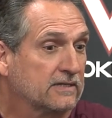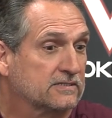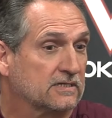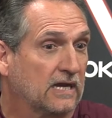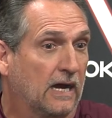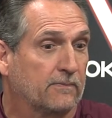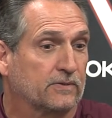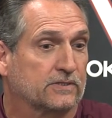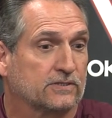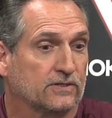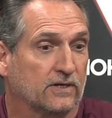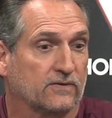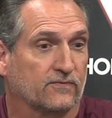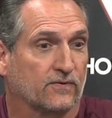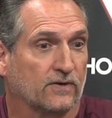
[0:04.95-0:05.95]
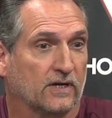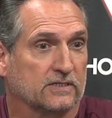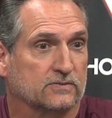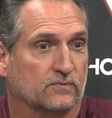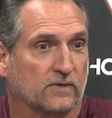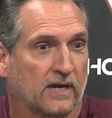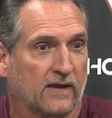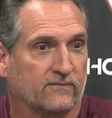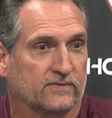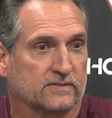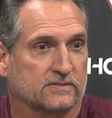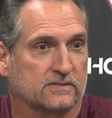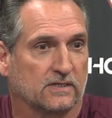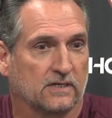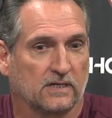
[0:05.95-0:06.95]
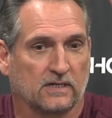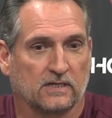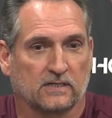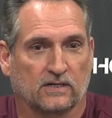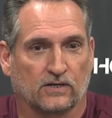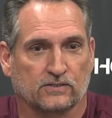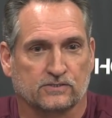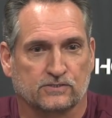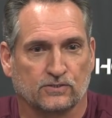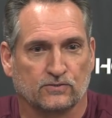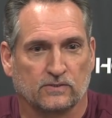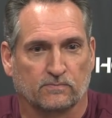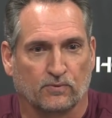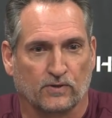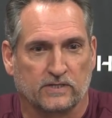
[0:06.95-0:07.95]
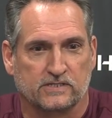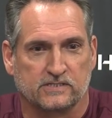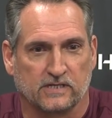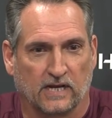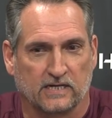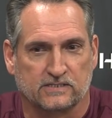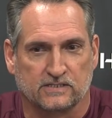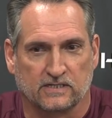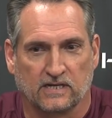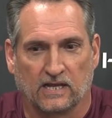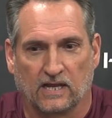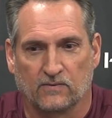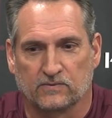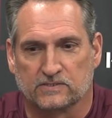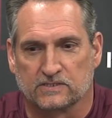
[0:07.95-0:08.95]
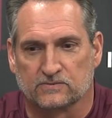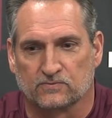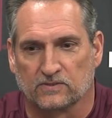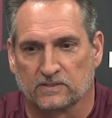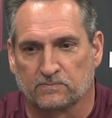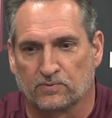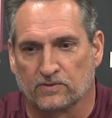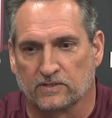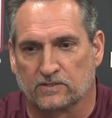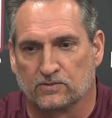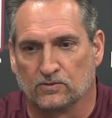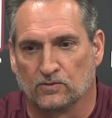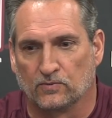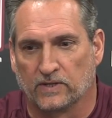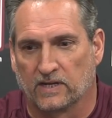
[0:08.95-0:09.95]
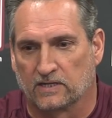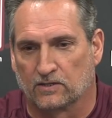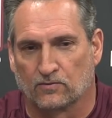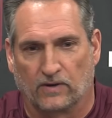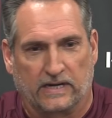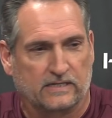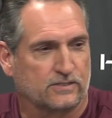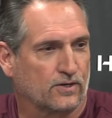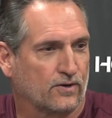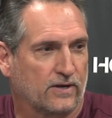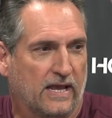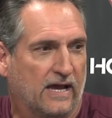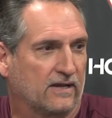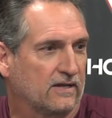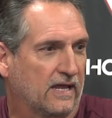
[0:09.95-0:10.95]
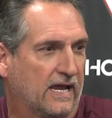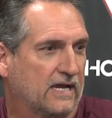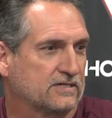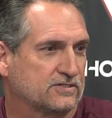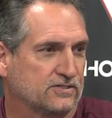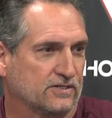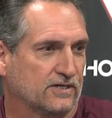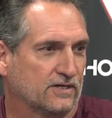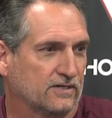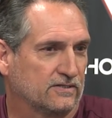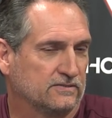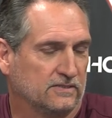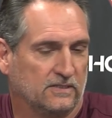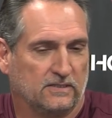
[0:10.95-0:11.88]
It's an opportunity for us. We're having our Student Appreciation Day, which is really pretty cool. We had a great turnout last year.